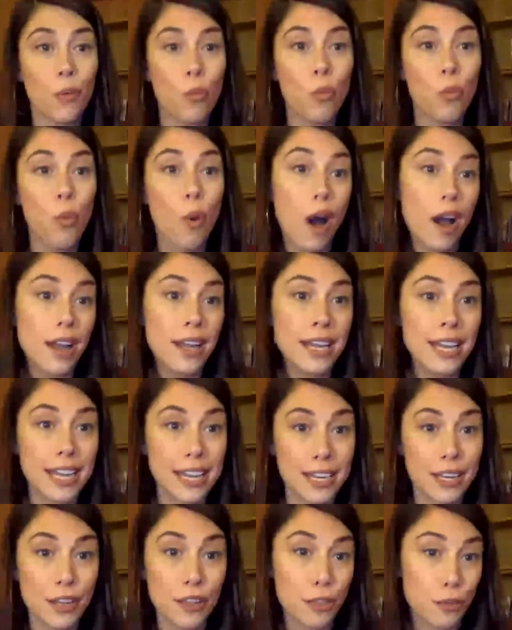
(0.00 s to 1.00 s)
1
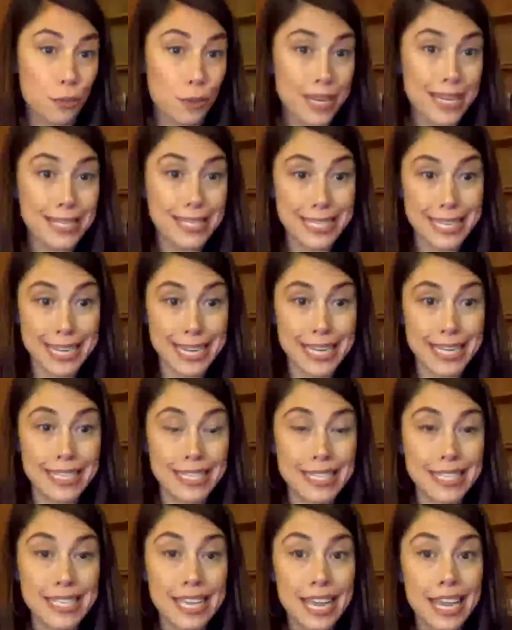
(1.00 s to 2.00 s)
in 3
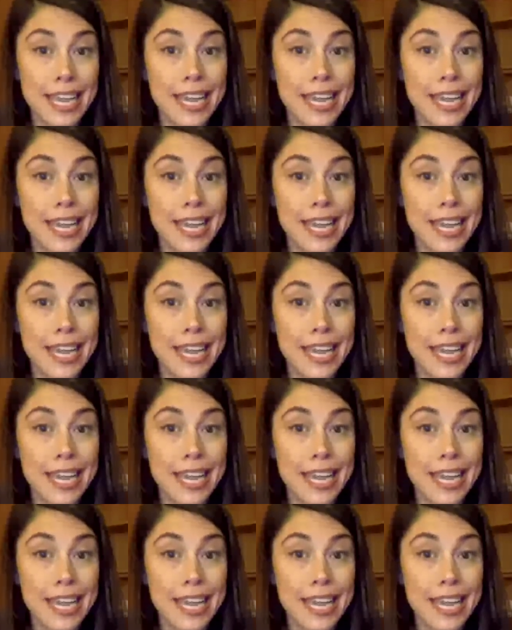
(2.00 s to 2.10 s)
teens